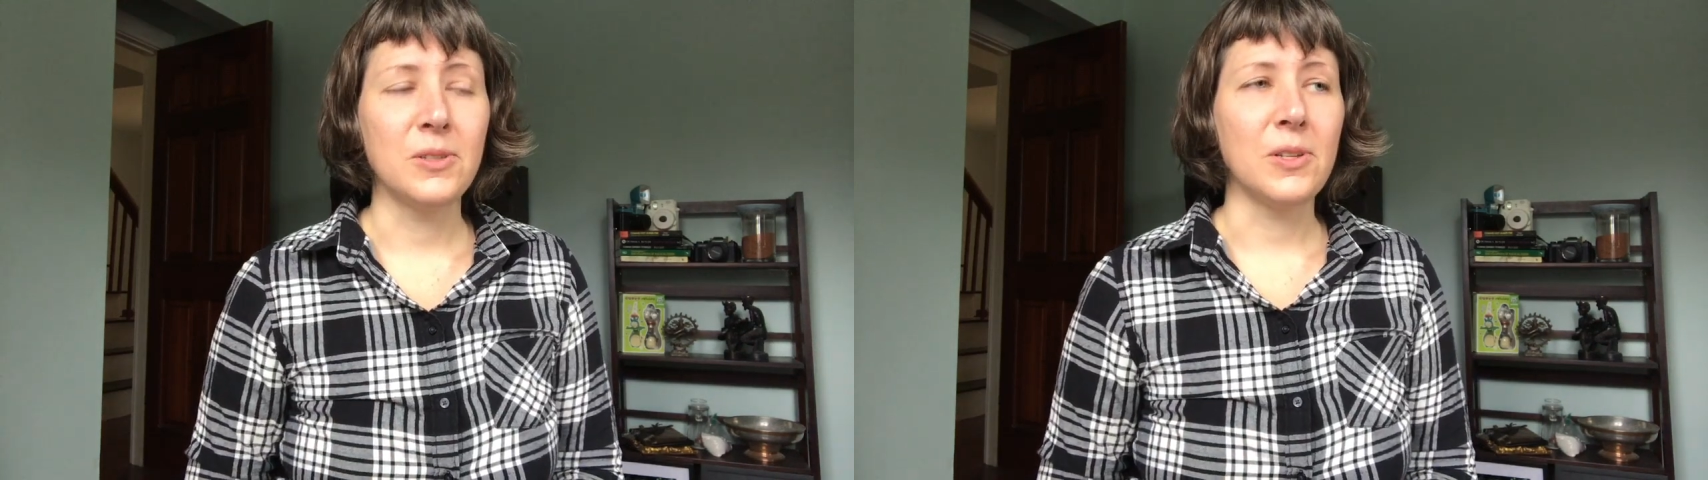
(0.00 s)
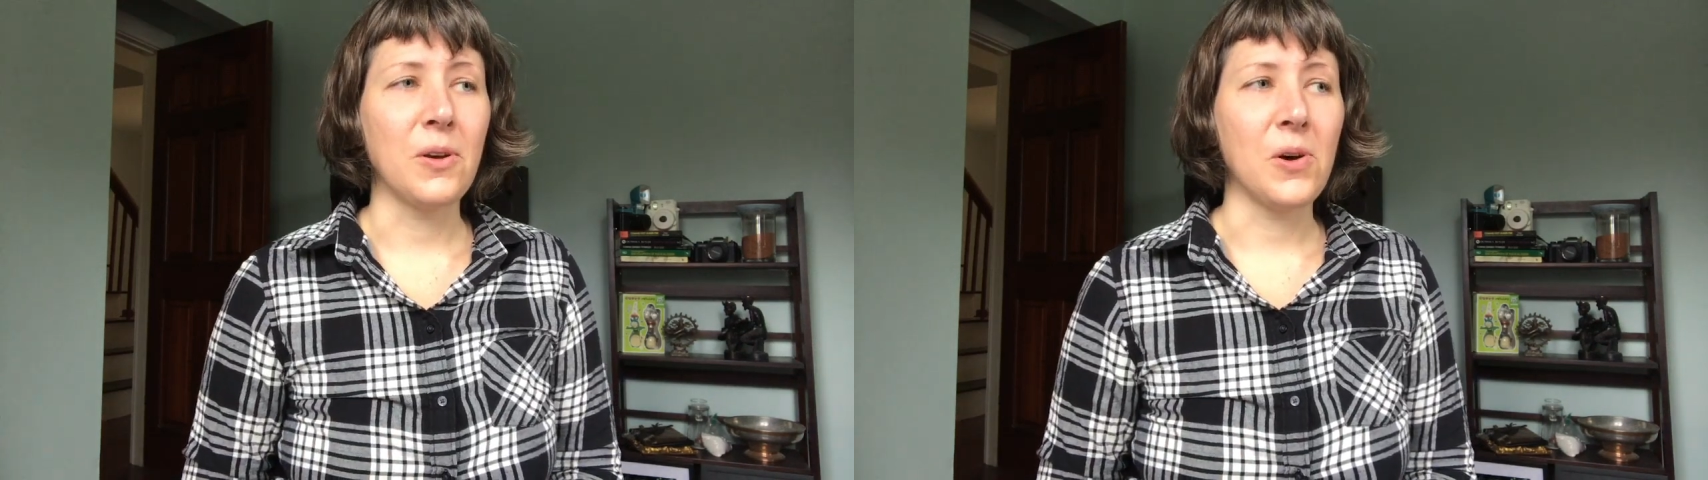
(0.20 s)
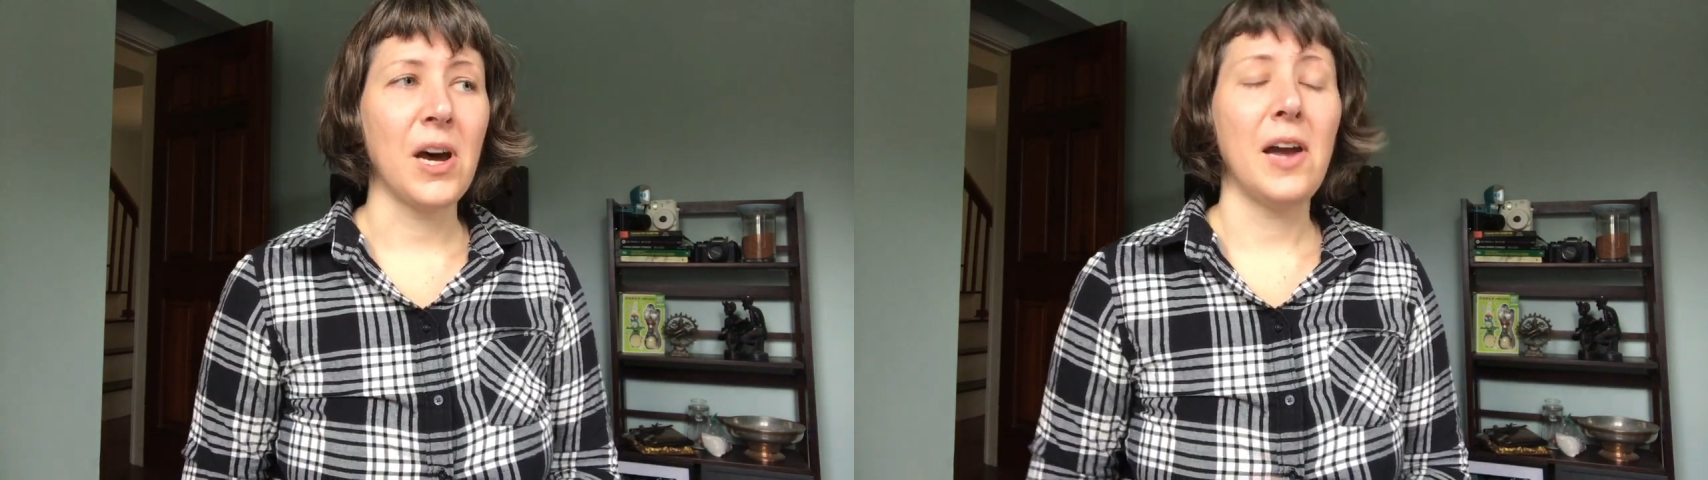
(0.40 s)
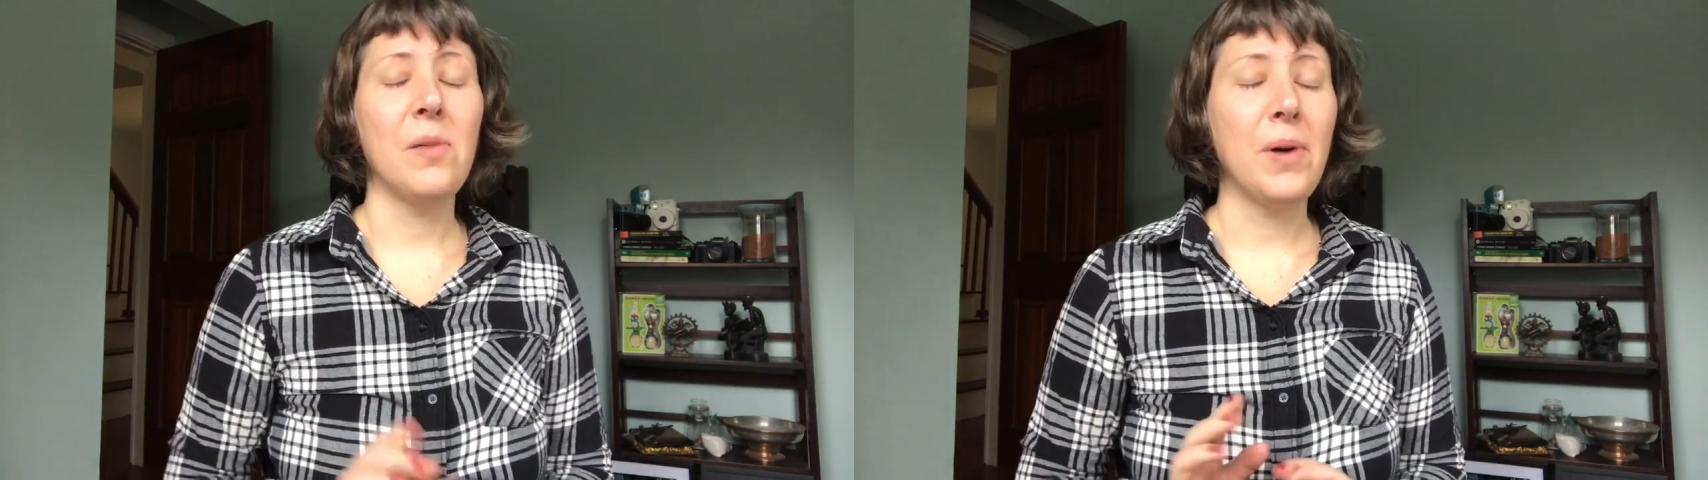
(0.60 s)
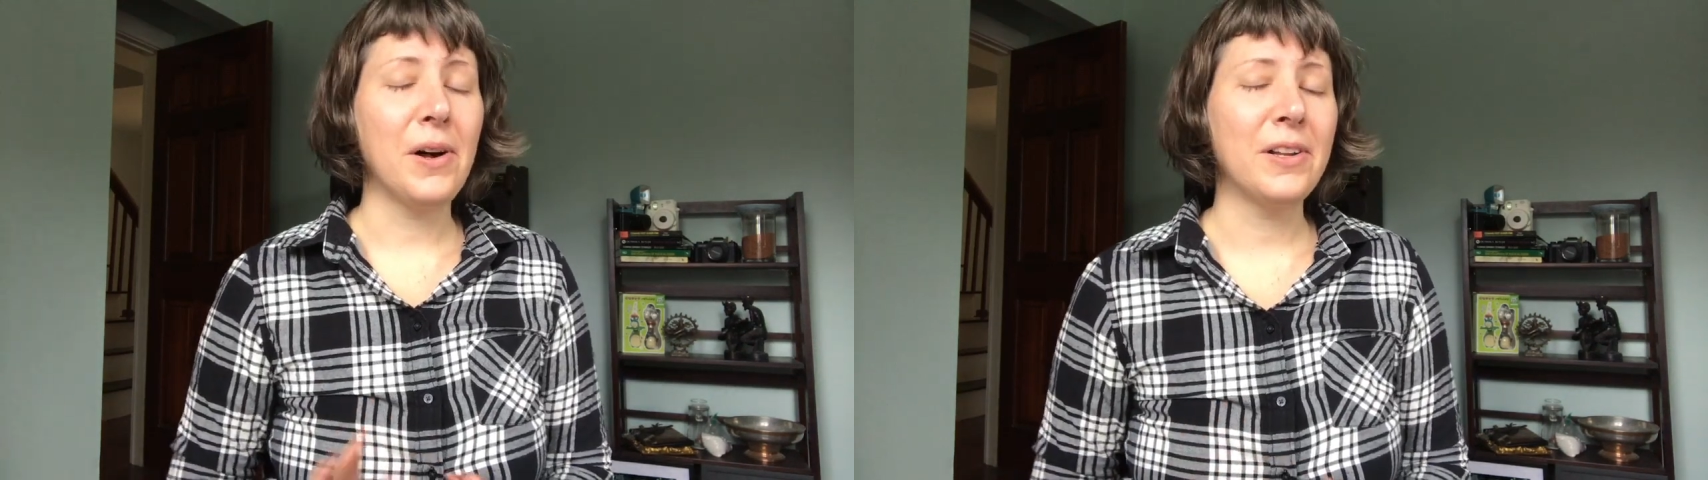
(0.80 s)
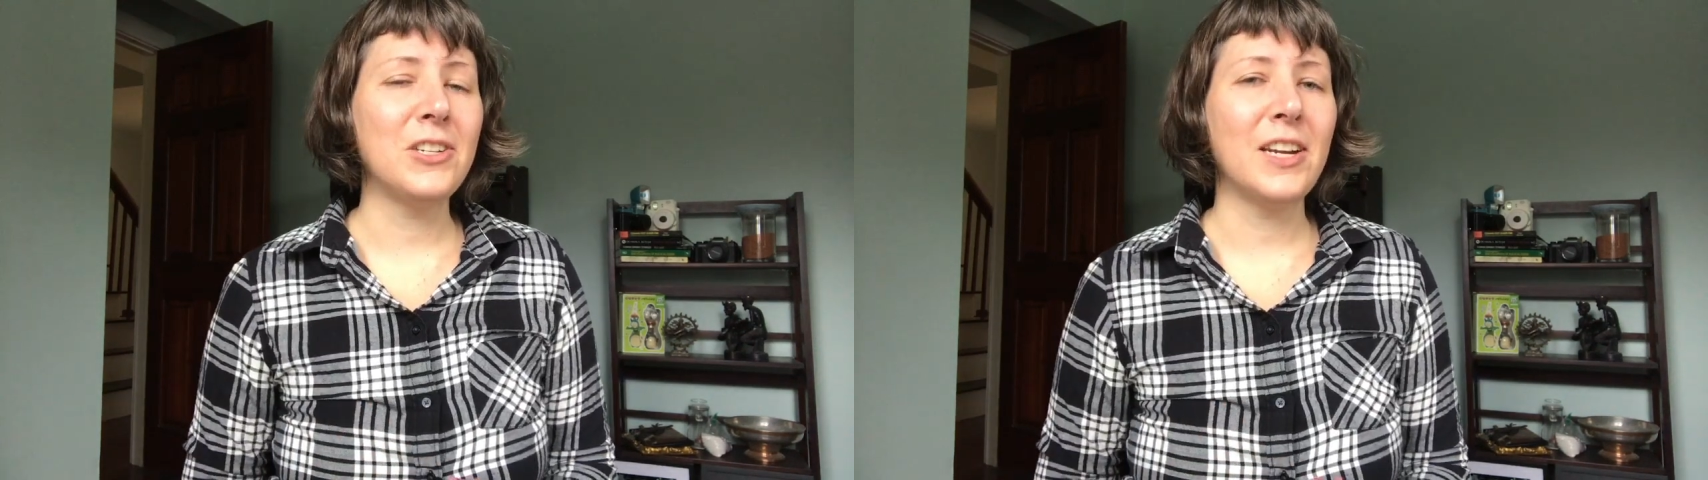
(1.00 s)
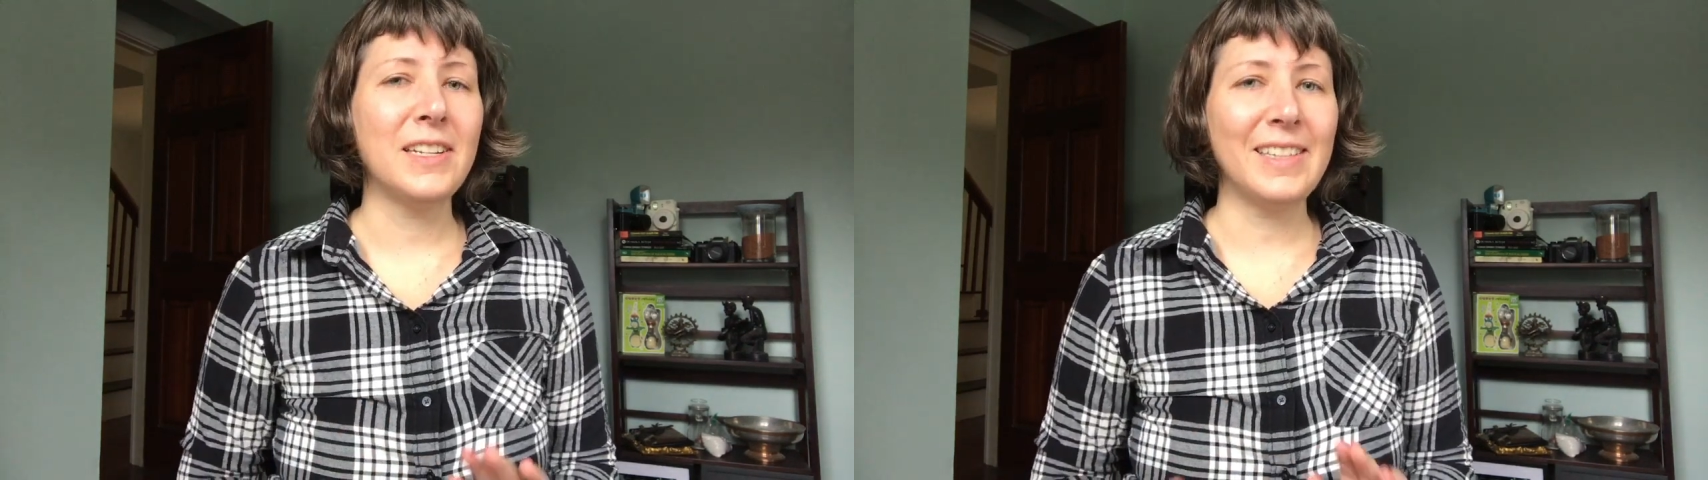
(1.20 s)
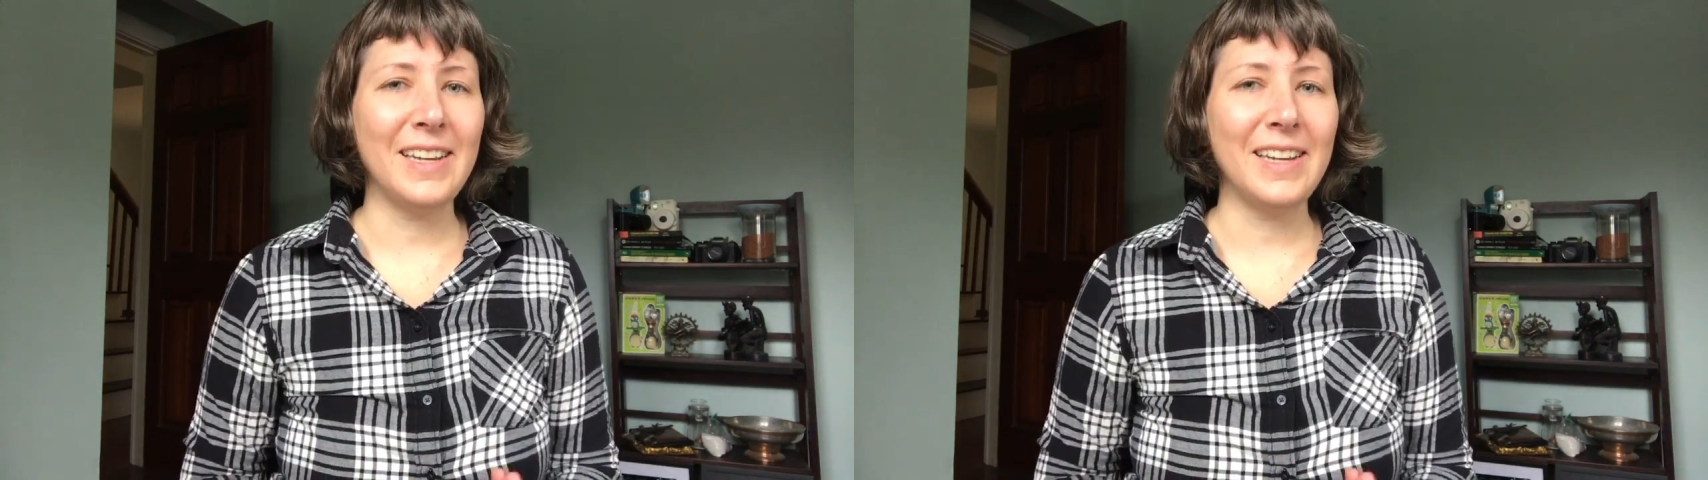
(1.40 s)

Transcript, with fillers: so I apologize